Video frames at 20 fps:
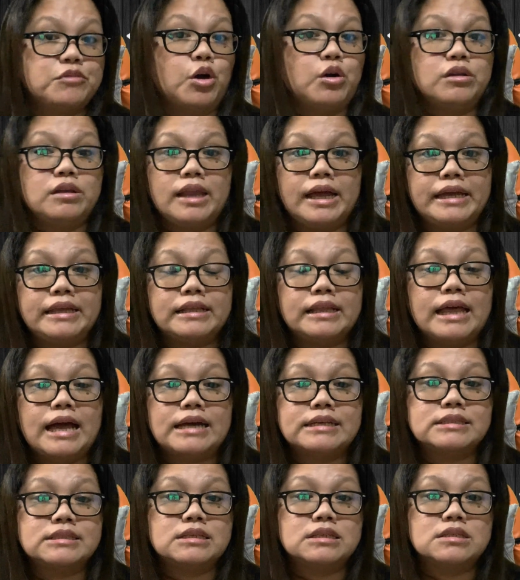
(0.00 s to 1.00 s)
Online
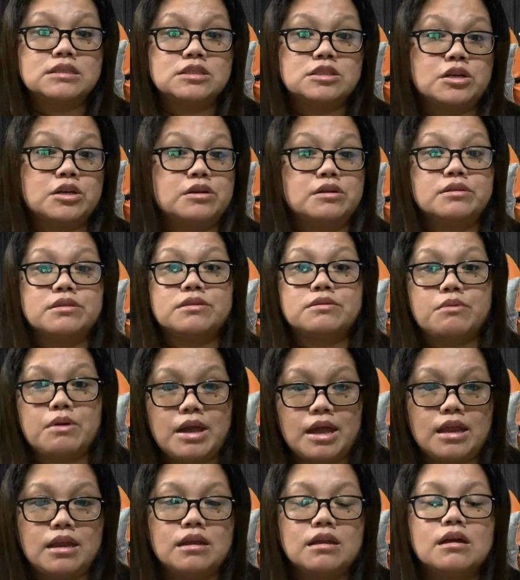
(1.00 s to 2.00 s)
classes are a
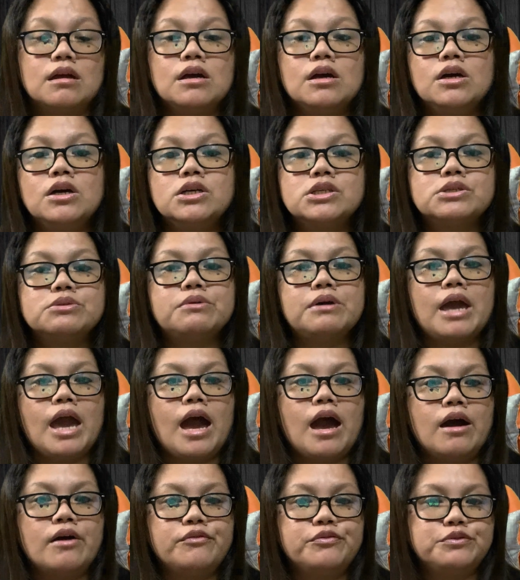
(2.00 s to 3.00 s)
trend, so we
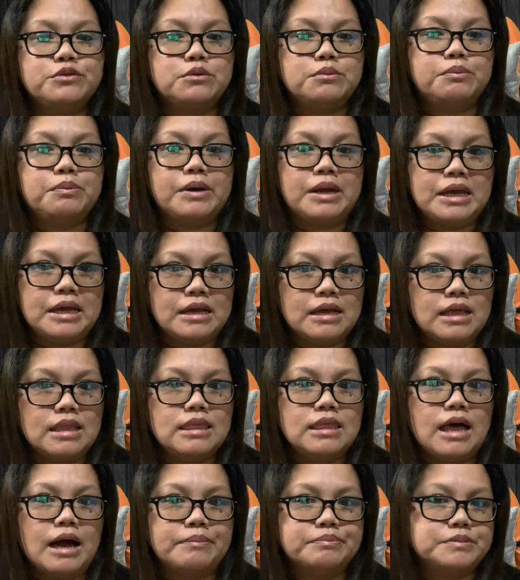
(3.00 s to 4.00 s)
have to bring
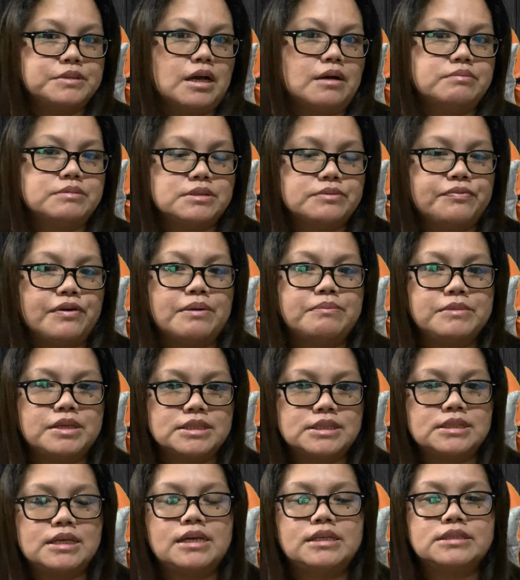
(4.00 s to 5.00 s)
laptops from
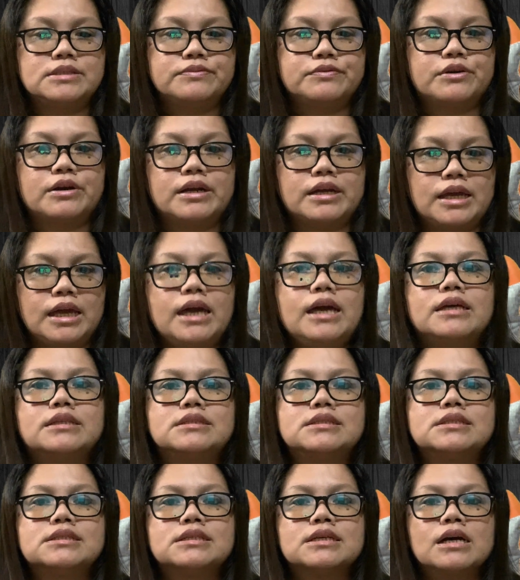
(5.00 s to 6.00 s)
the States for our
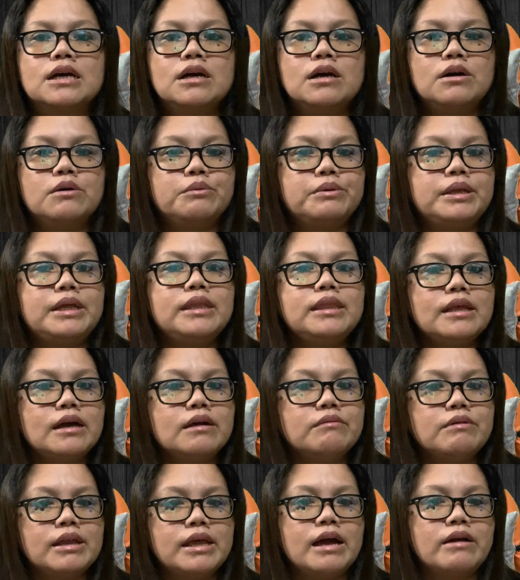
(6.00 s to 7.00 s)
kids. We did
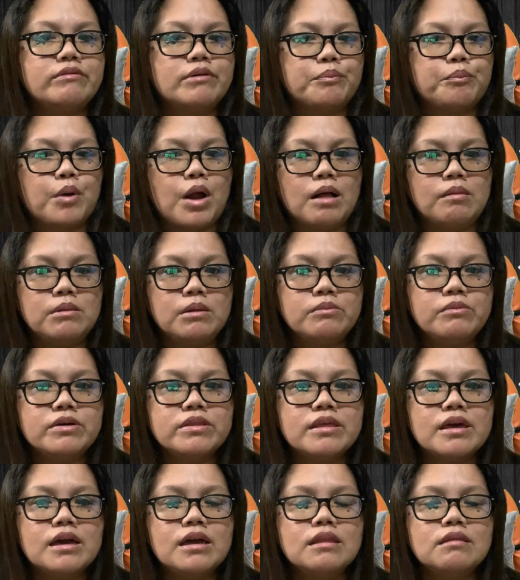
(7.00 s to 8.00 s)
not really have a problem
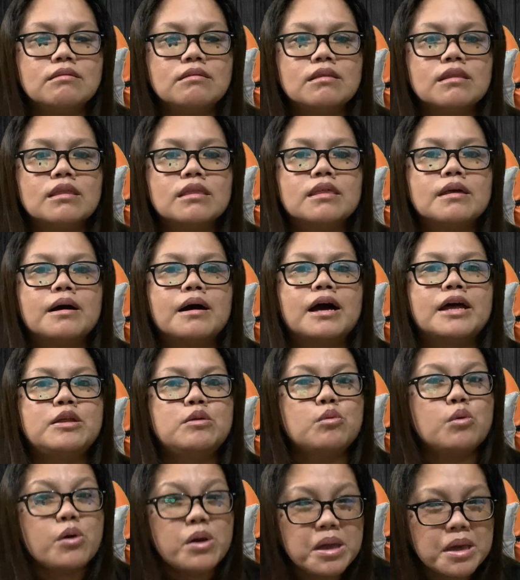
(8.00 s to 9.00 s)
with it. The
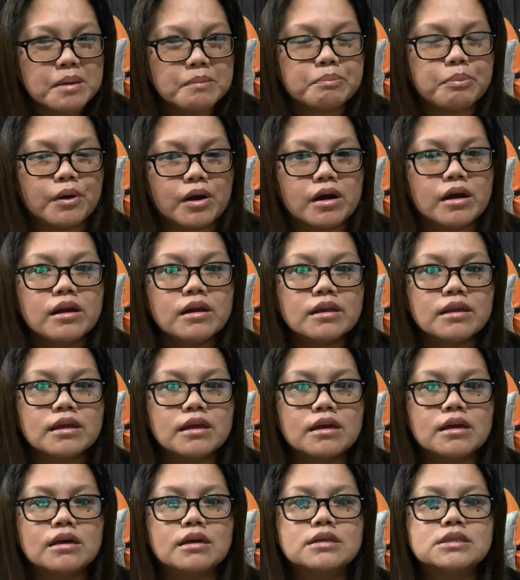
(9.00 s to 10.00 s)
annoying part
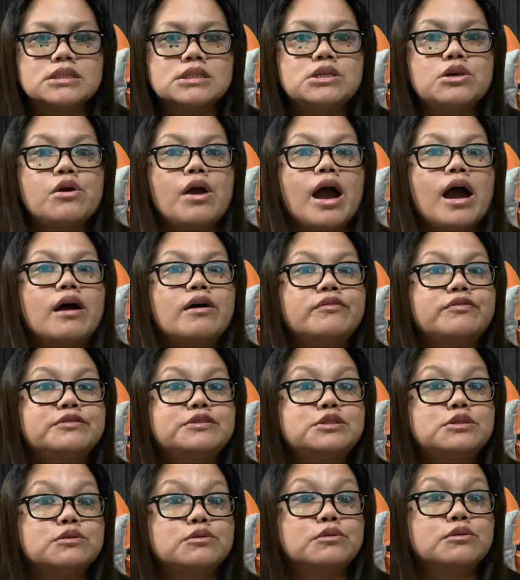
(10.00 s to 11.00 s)
is you have
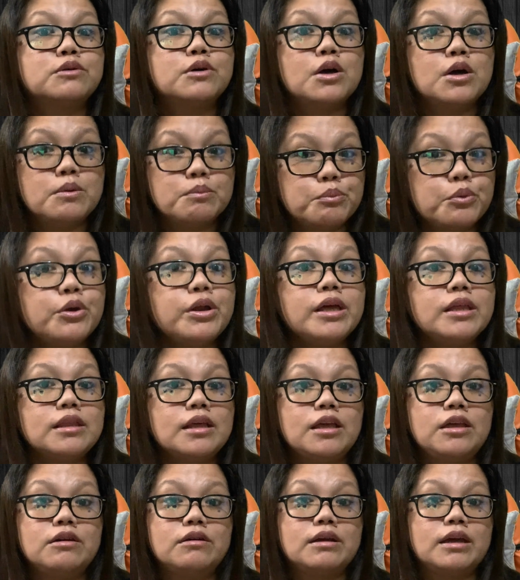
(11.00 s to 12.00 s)
to put it
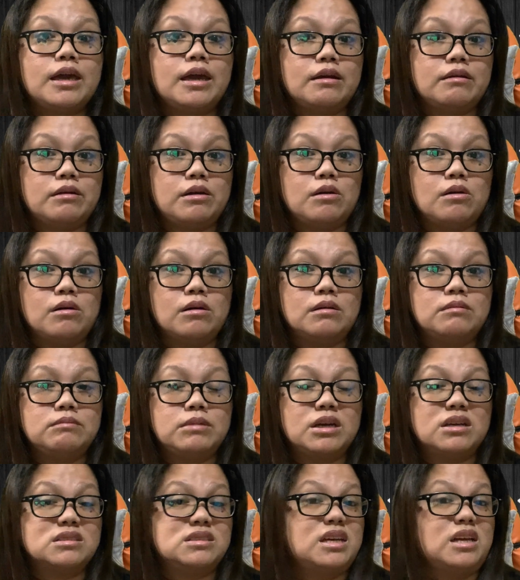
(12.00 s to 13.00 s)
in your carry-on
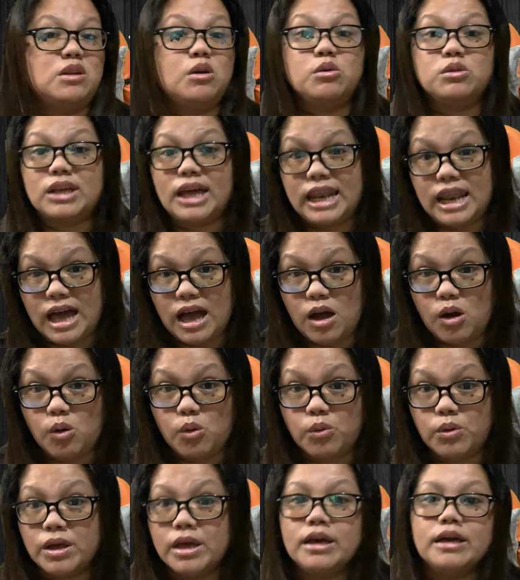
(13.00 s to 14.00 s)
because they don't
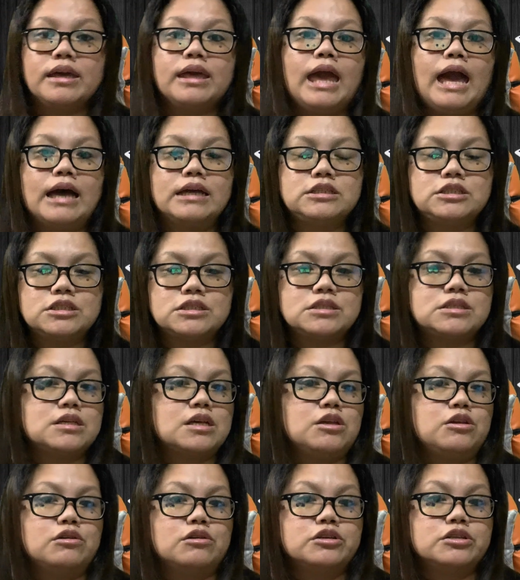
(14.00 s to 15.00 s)
allow gadgets
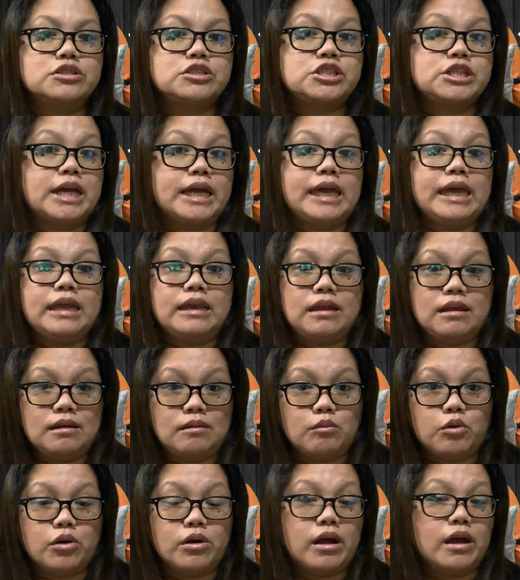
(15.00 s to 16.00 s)
in your check-in
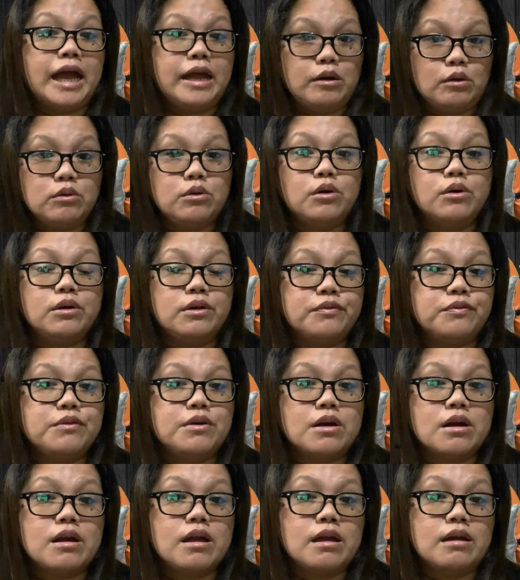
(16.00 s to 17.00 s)
anymore. I don't know if
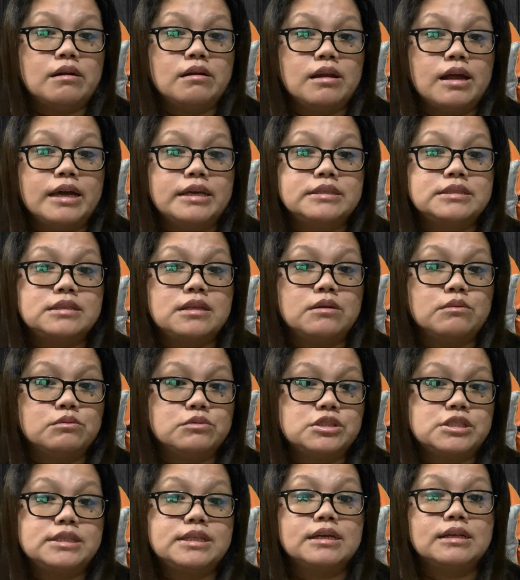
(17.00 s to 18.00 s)
there are airlines that
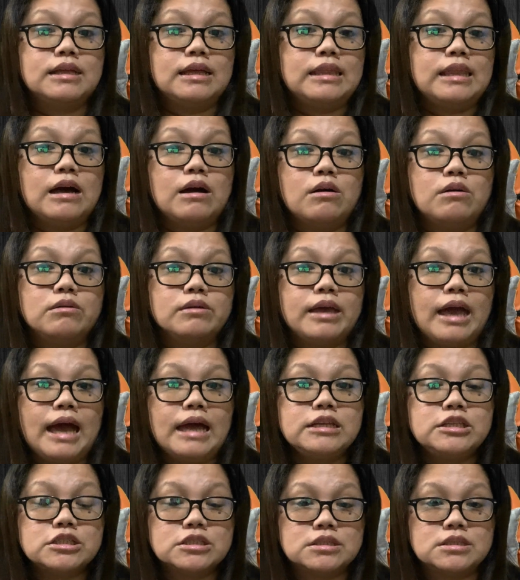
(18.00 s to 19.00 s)
would still allow
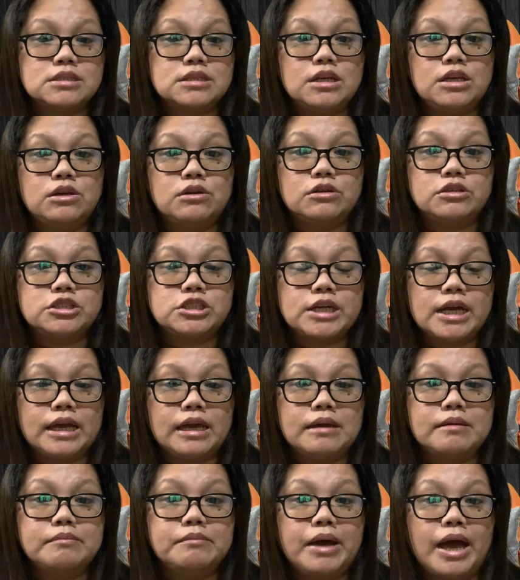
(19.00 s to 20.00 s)
gadgets in your
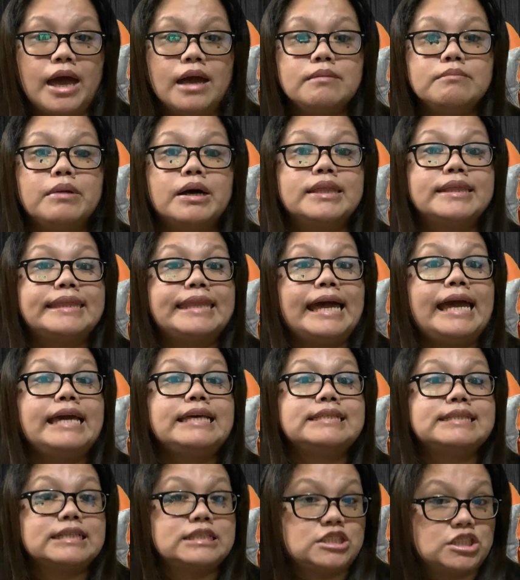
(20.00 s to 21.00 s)
check-in bag, but
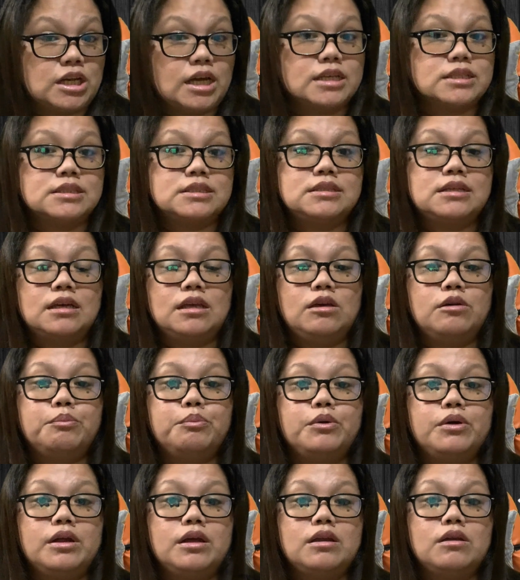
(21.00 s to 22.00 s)
they suggest that you
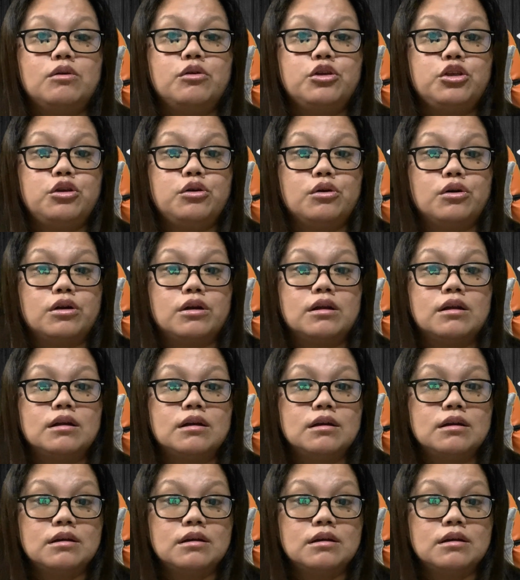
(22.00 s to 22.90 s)
put it on your